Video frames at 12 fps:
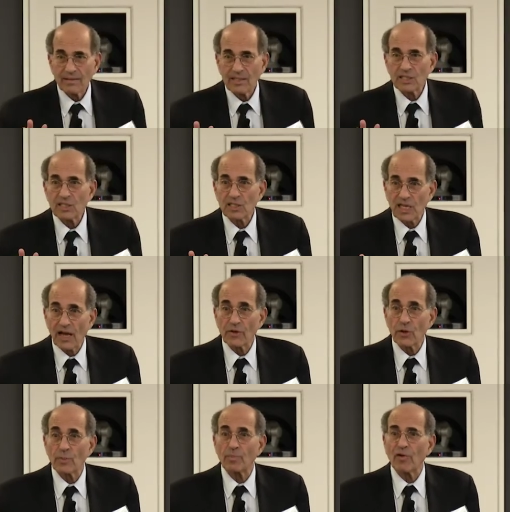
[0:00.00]
this is how
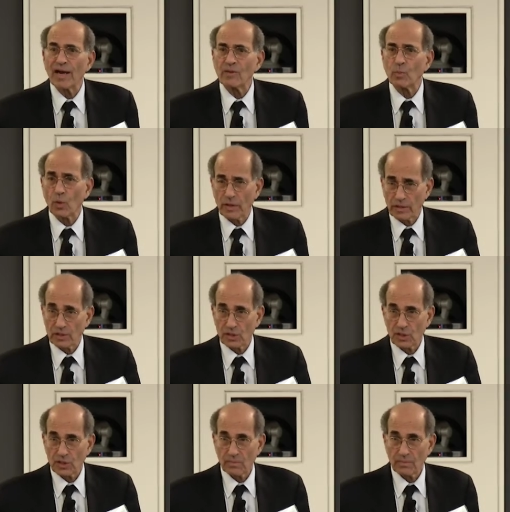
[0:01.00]
your brain
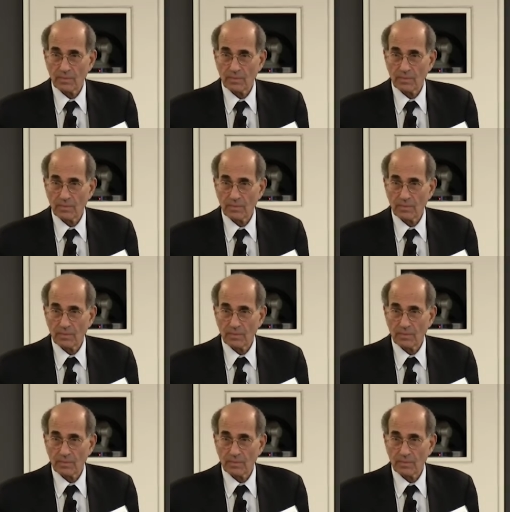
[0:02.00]
works.